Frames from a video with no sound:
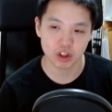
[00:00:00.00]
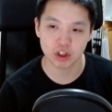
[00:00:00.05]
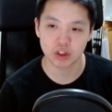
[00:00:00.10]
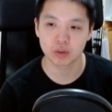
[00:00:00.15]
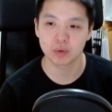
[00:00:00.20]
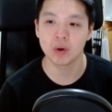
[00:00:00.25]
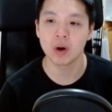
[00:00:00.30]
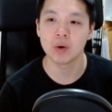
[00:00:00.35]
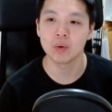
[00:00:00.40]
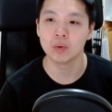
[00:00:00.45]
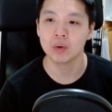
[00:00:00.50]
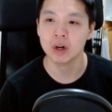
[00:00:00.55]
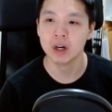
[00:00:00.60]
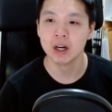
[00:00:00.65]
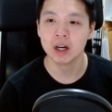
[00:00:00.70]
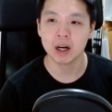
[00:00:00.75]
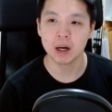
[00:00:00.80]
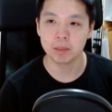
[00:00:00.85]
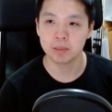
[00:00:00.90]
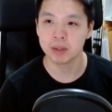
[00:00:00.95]
throw
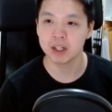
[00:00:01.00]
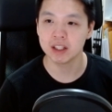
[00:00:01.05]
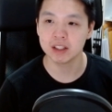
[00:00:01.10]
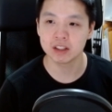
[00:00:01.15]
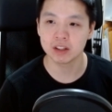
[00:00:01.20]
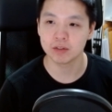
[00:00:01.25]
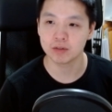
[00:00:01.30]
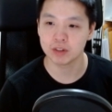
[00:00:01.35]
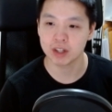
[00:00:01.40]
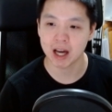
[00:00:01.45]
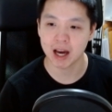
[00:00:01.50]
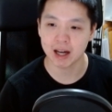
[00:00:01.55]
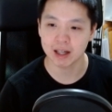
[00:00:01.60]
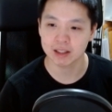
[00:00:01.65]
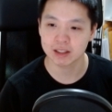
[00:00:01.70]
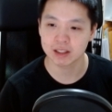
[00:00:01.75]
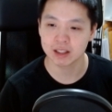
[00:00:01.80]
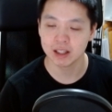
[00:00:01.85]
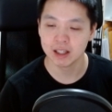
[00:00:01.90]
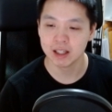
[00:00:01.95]
a piece of
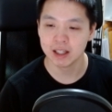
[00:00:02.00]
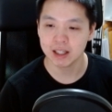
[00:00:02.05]
text